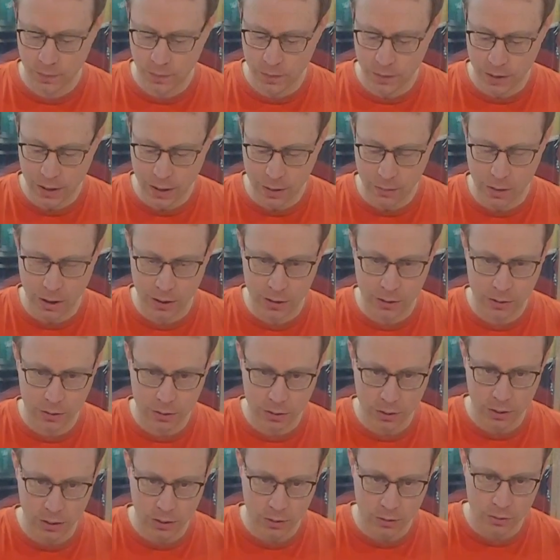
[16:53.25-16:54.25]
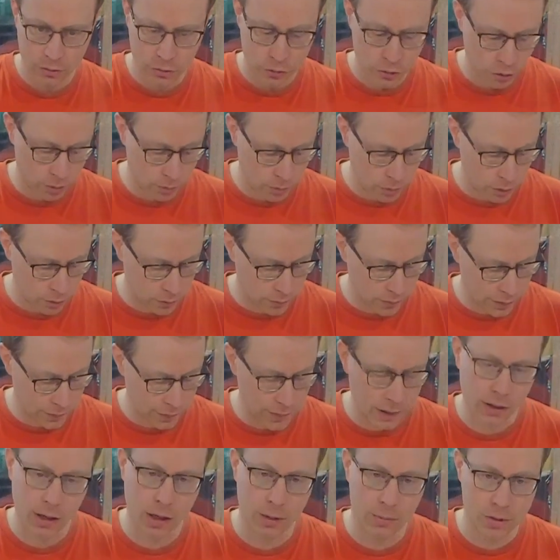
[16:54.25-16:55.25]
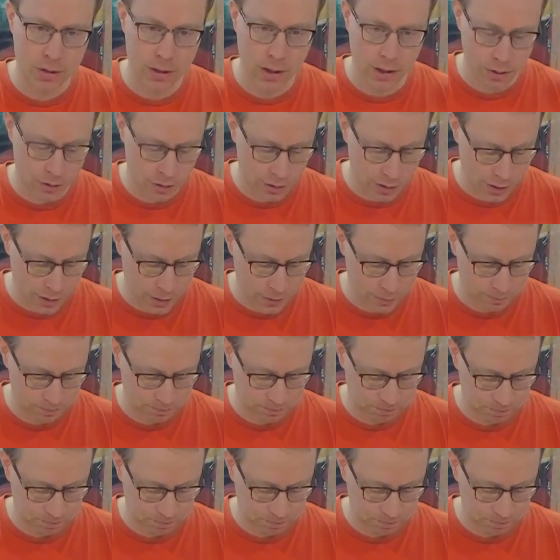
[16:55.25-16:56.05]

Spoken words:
they might drop off and there comes air leaks.